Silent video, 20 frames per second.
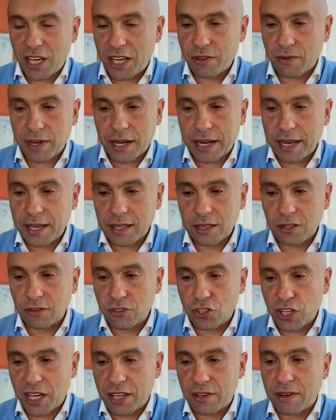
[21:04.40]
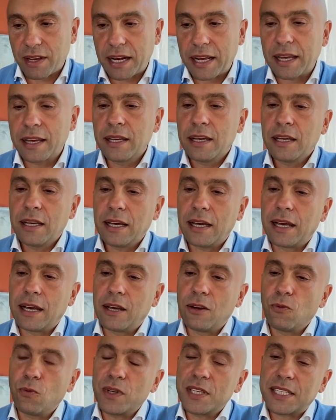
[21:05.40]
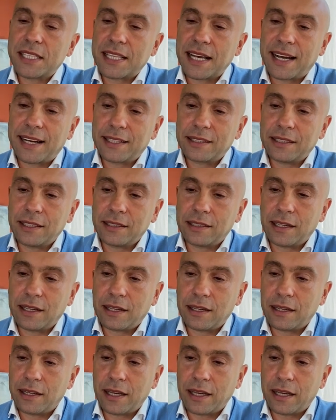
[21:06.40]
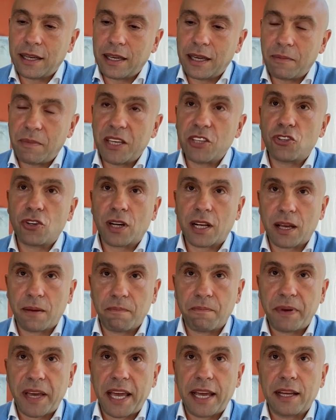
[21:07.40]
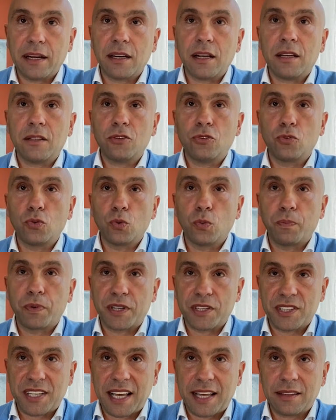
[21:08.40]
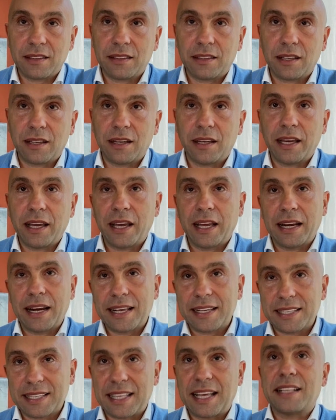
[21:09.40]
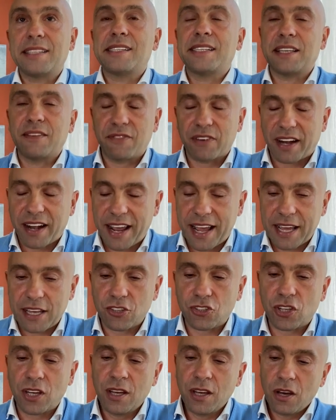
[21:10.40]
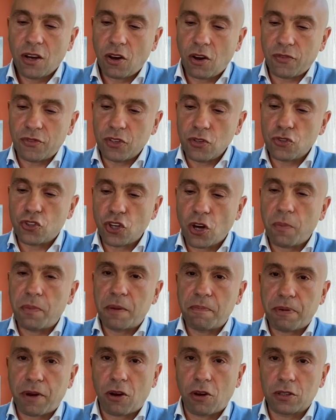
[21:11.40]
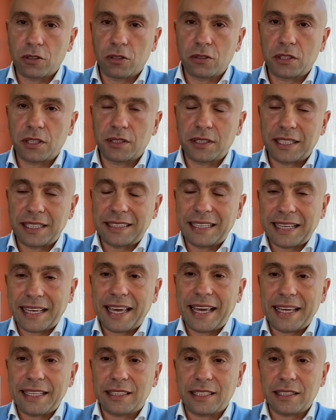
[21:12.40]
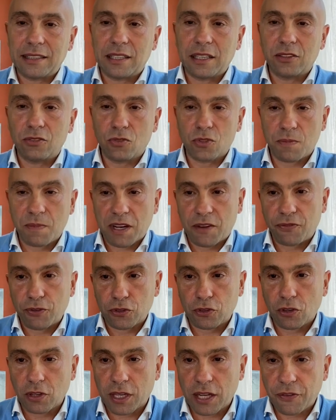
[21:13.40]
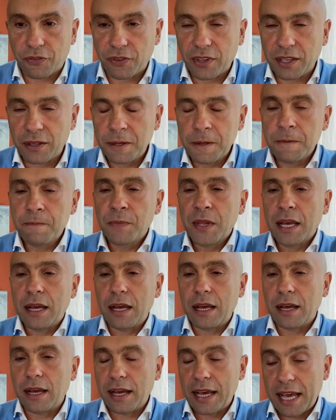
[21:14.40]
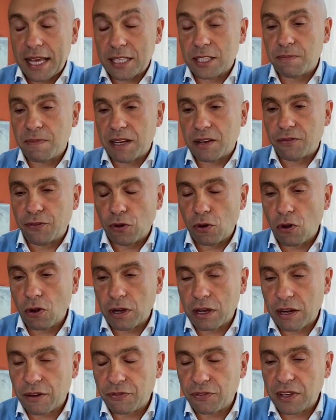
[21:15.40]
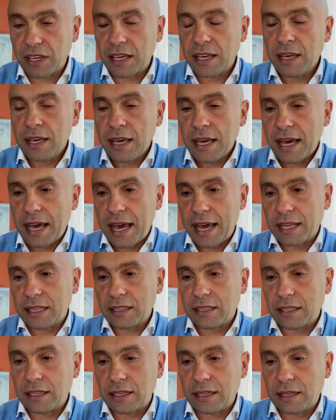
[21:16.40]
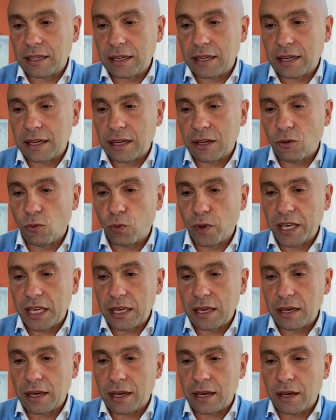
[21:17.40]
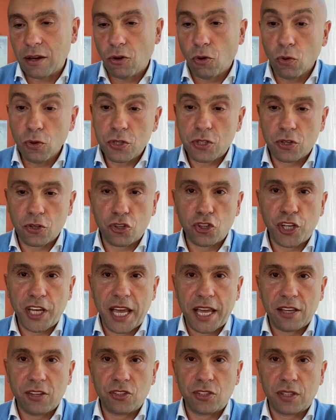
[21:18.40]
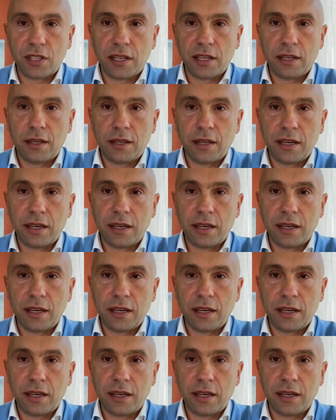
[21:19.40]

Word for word: January, end of January, uh, we started uh, a major campaign to present an extensive range of new Joby product dedicated to smart photography, uh, and phonography and uh, uh, we uh, also changed